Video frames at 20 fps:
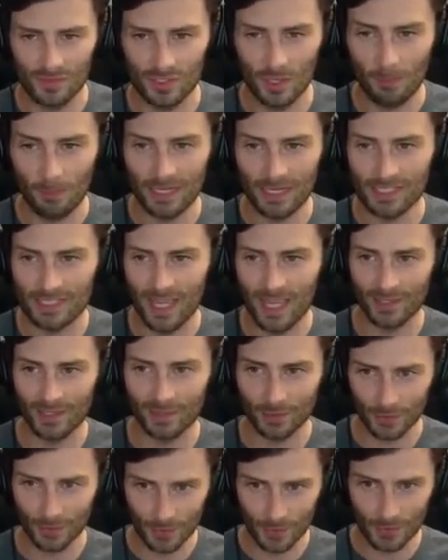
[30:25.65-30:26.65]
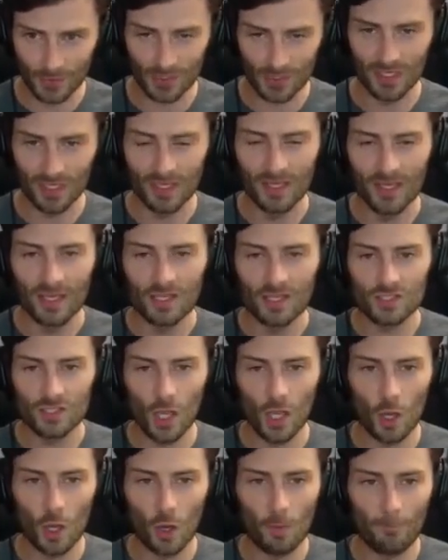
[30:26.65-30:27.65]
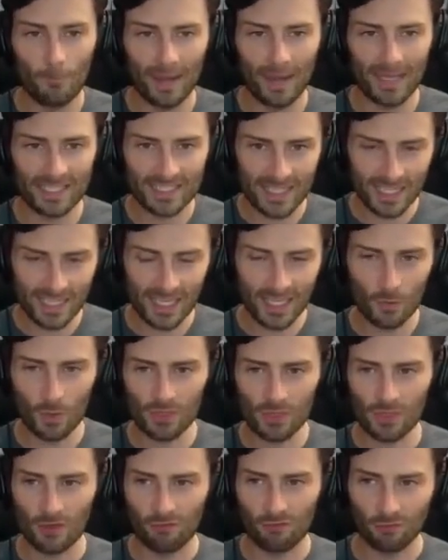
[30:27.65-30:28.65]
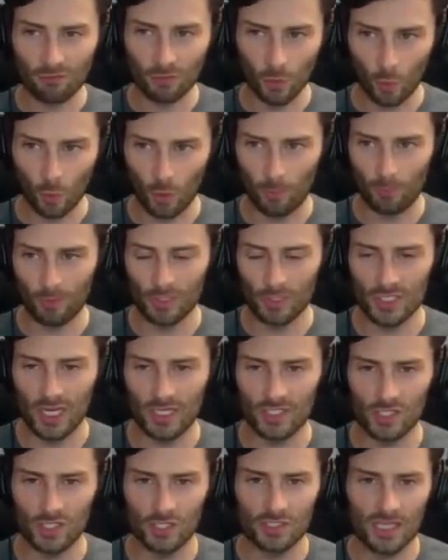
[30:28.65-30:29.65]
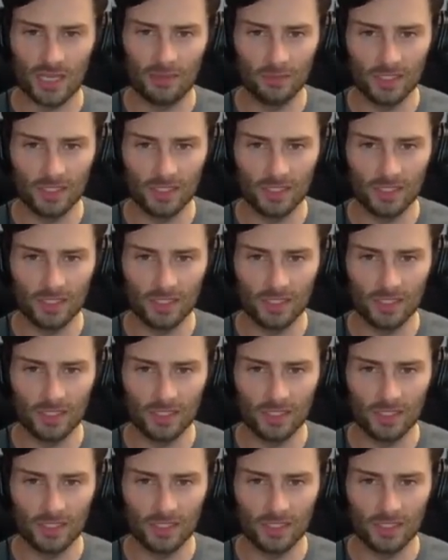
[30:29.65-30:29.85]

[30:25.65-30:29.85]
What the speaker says: Somebody's got to lose. So by sticking with the floor projections,